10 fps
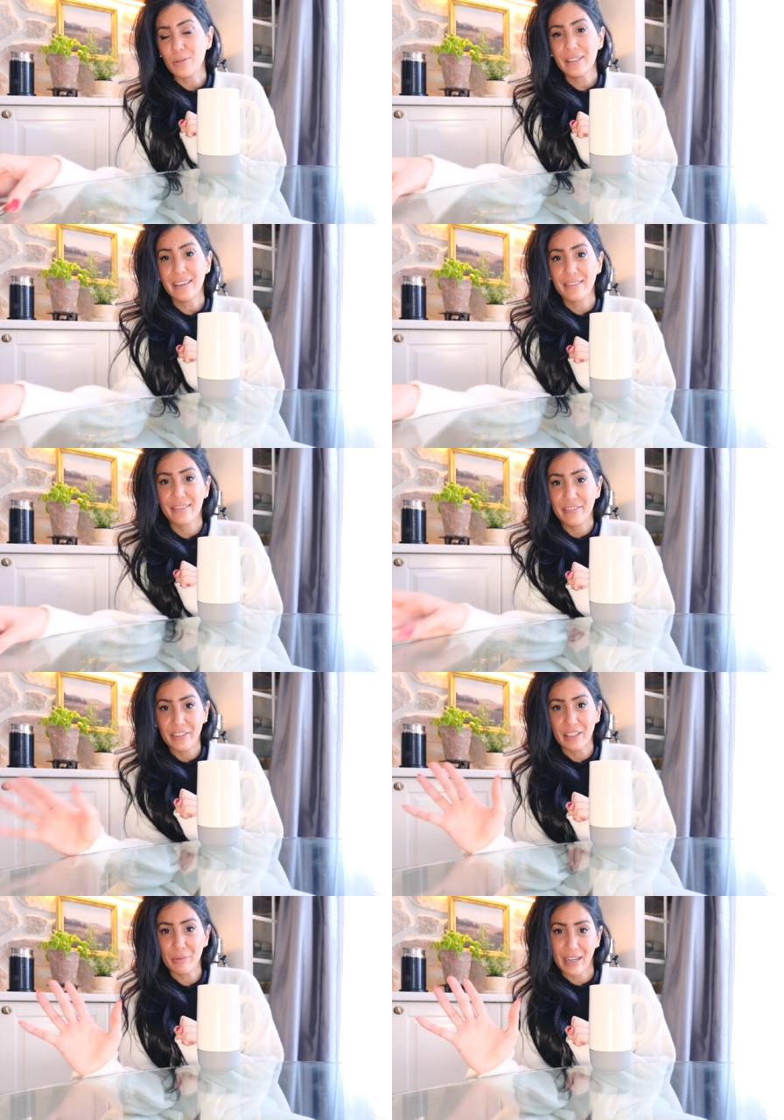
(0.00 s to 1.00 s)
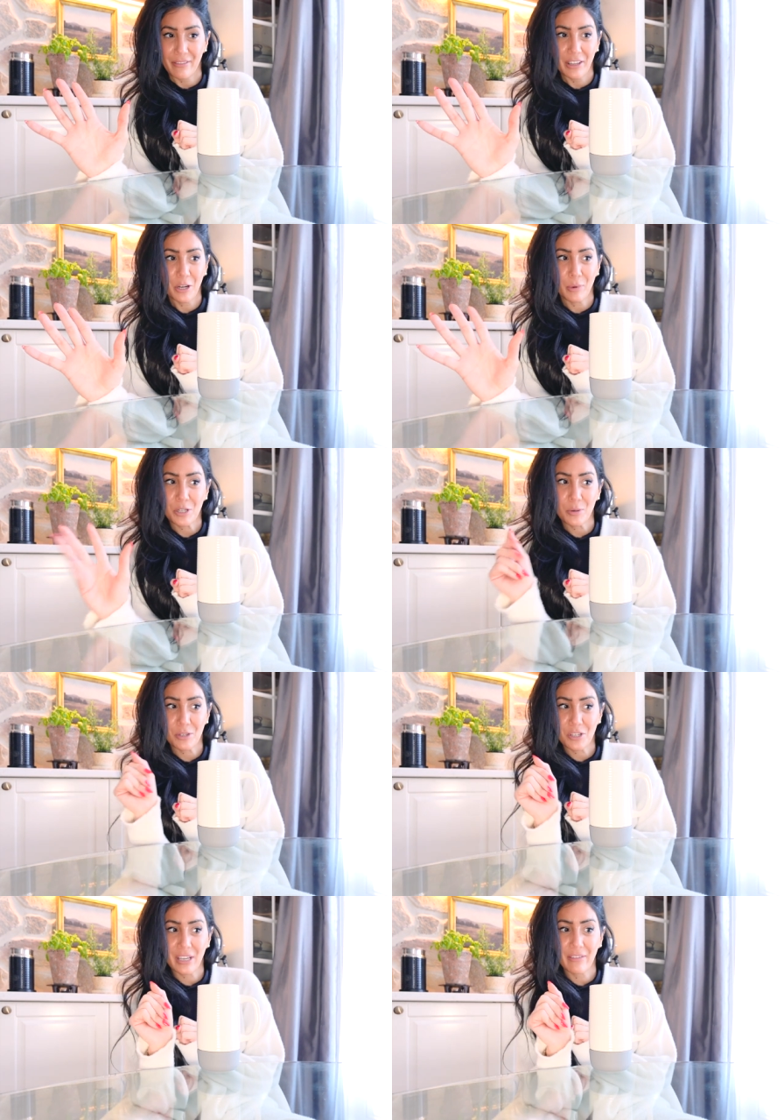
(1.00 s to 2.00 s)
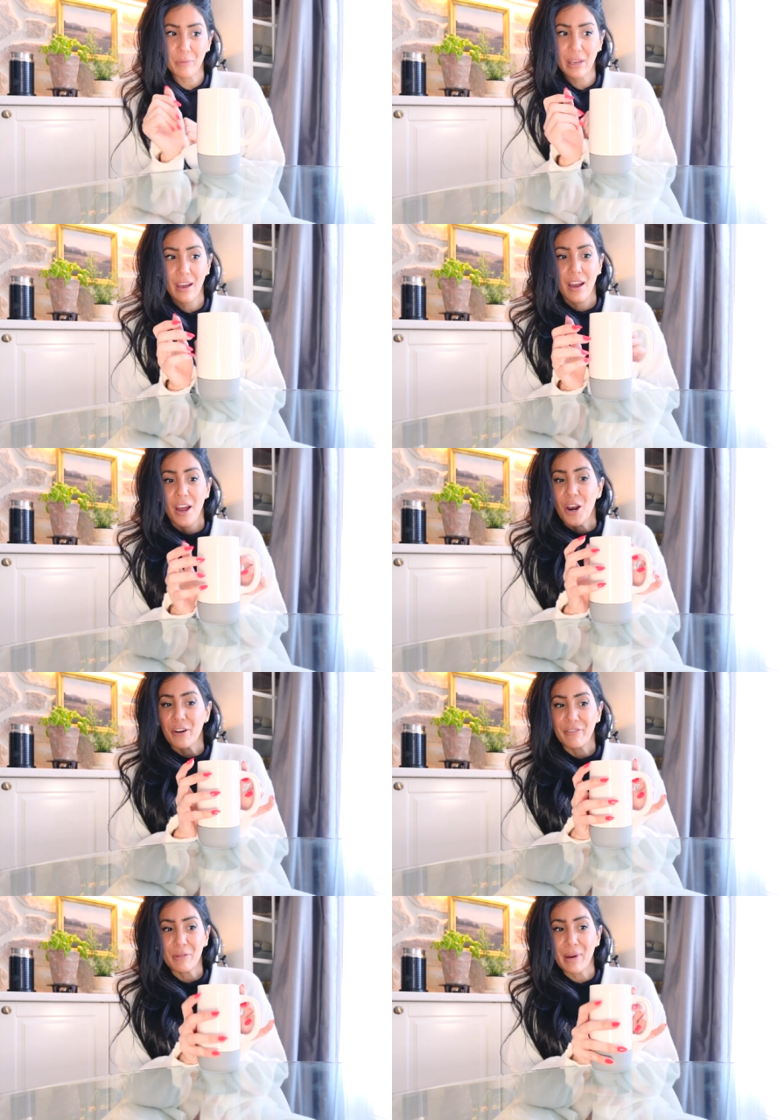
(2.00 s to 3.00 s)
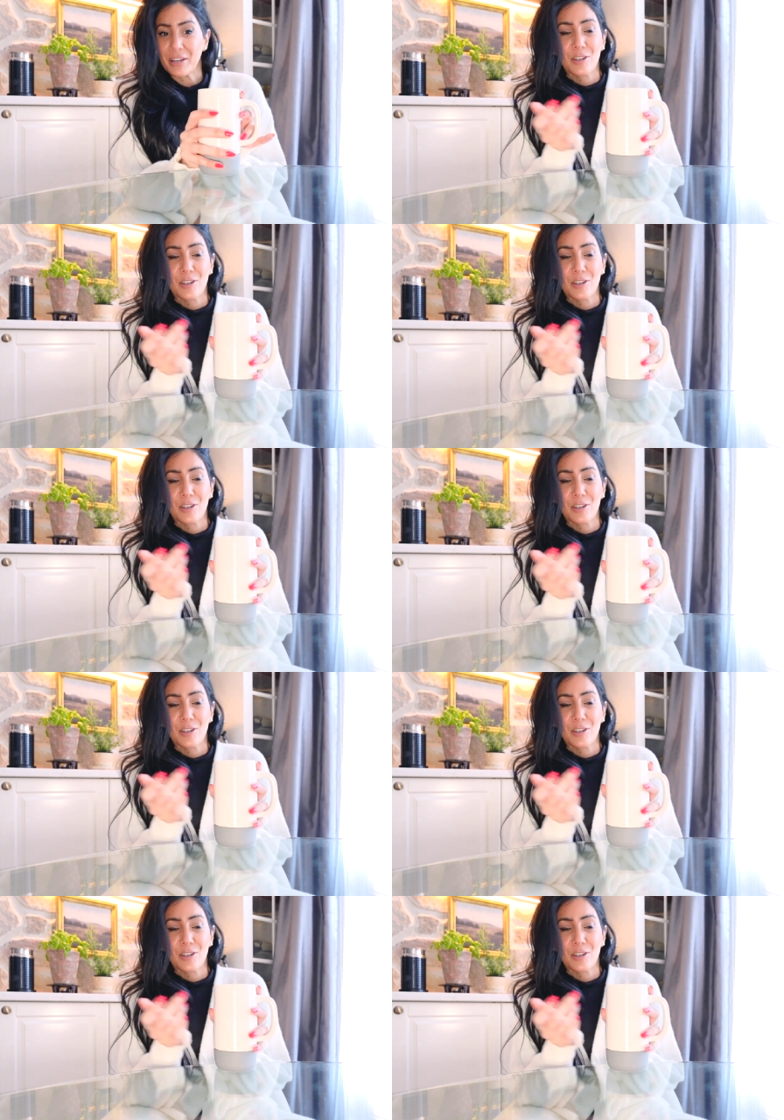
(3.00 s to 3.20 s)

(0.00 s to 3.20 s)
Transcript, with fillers: only a 15-minute video, but she was just giving me her feedback.